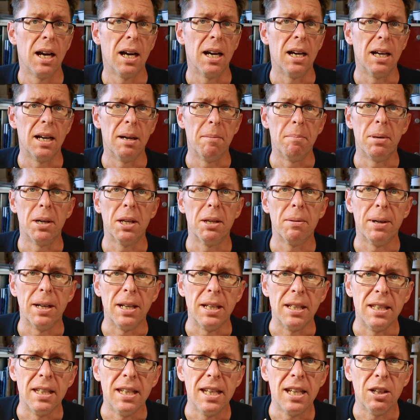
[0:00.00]
Uh, by the
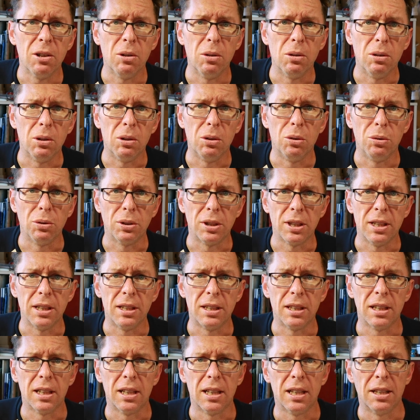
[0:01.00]
way, Neil
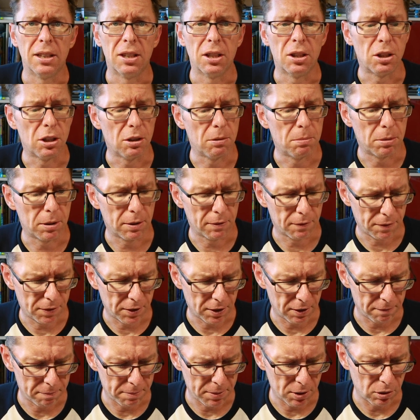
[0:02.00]
ordered uh, the
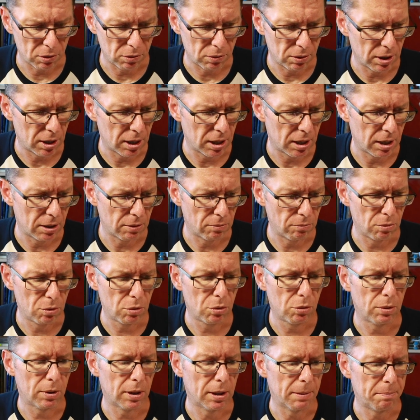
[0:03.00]
2.5mm
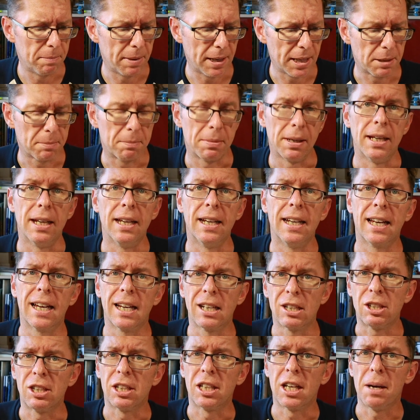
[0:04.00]
Aurora base plate and it
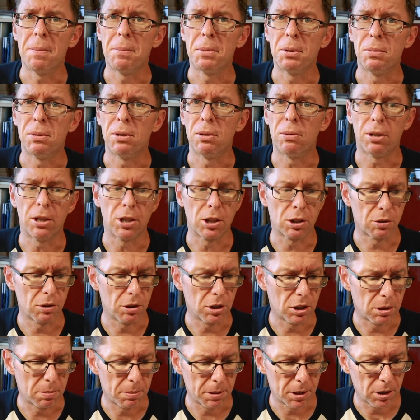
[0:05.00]
actually comes with the right
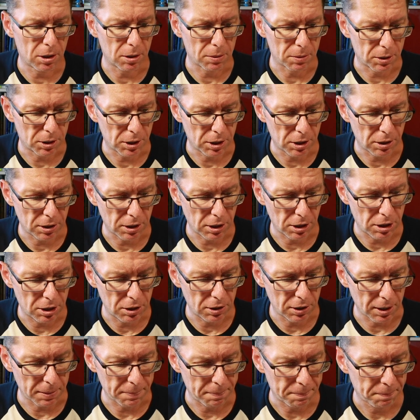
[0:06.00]
screws to put it on, so you don't need to
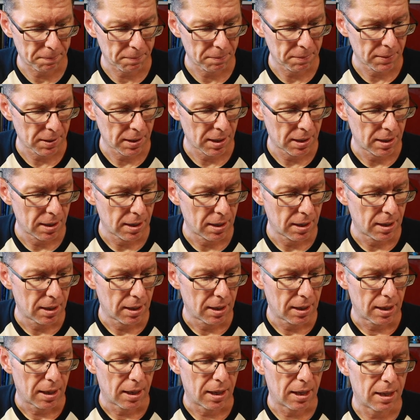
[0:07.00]
do that.
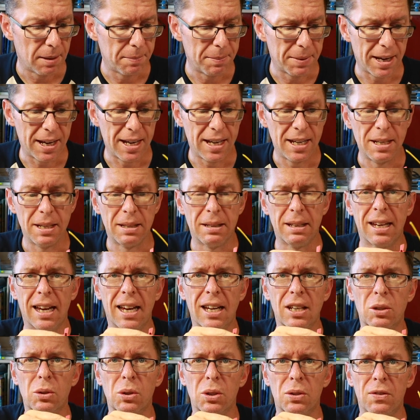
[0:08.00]
Um, and
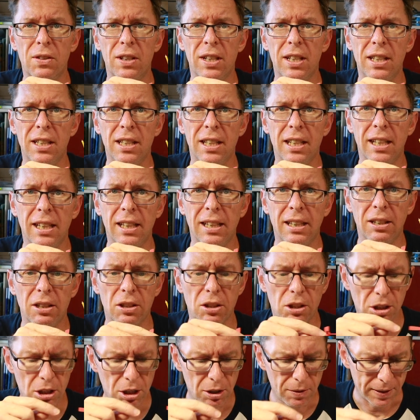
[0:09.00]
Hassel's fit in the
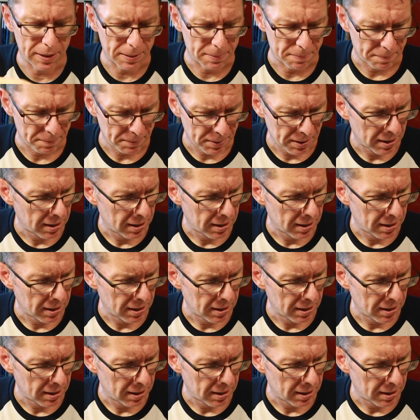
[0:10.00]
skew in.